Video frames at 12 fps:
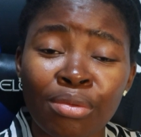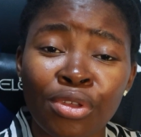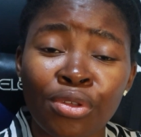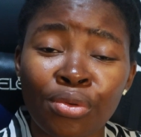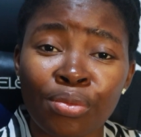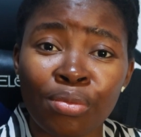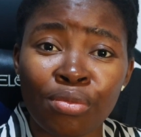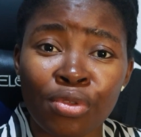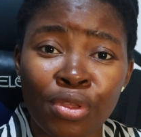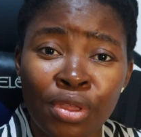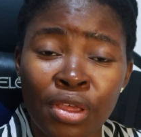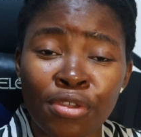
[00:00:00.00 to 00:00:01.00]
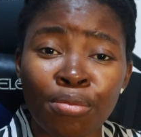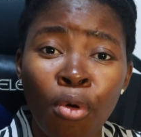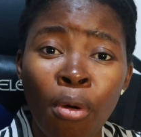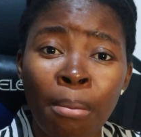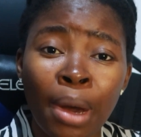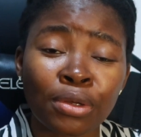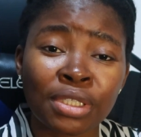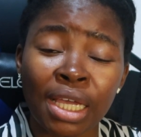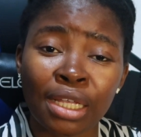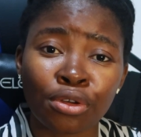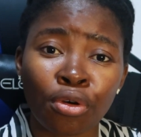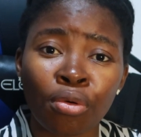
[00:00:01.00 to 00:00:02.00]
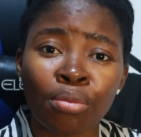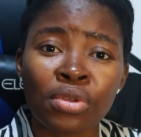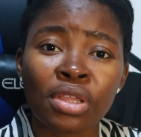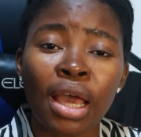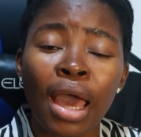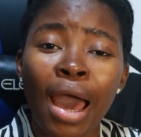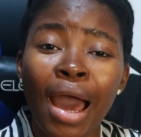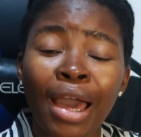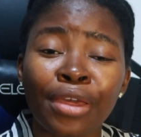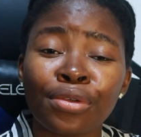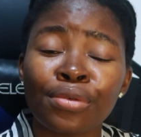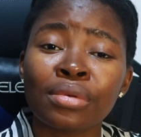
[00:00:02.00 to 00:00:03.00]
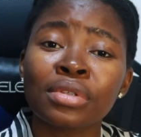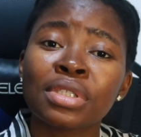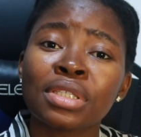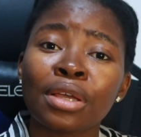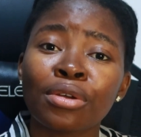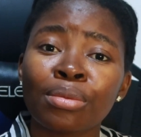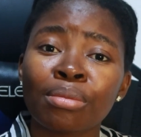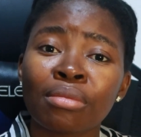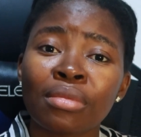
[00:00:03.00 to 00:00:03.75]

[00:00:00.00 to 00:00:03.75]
you know the small mounted combs i use the